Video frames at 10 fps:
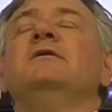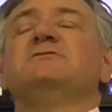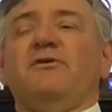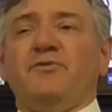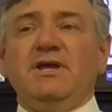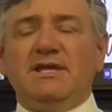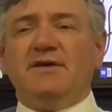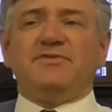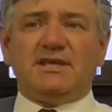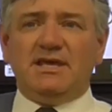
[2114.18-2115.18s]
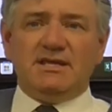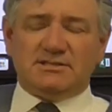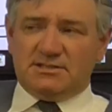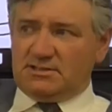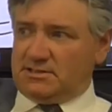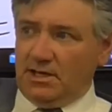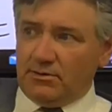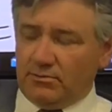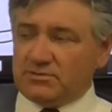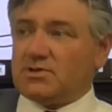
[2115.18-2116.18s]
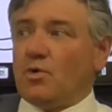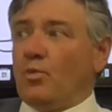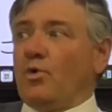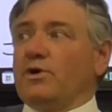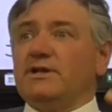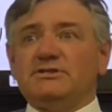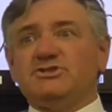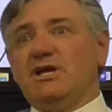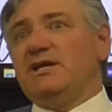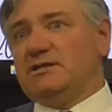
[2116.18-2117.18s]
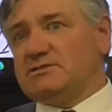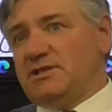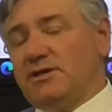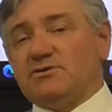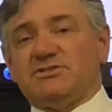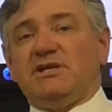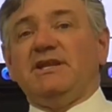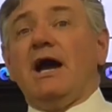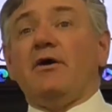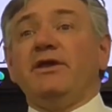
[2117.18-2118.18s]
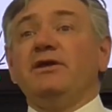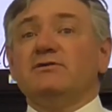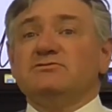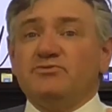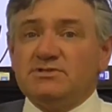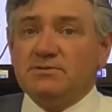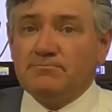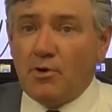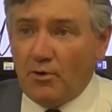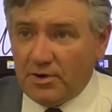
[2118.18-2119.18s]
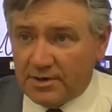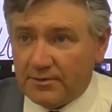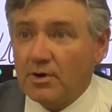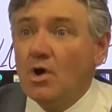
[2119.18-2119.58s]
So if we give the kids Skittles, we're going to change the energy. Now, here's what's important.